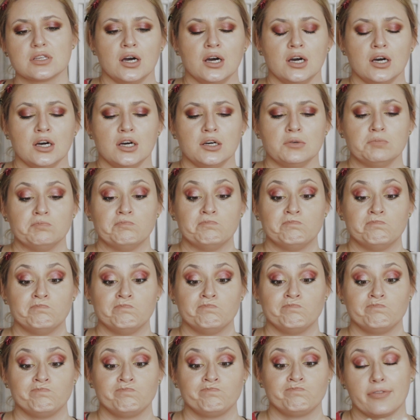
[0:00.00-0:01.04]

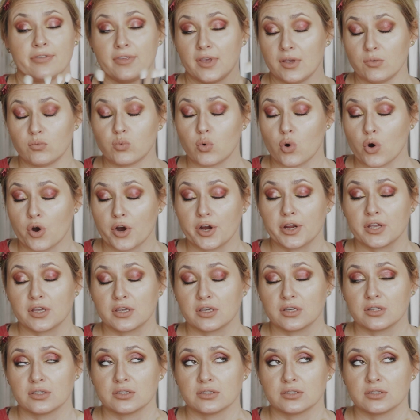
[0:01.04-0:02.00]
They work,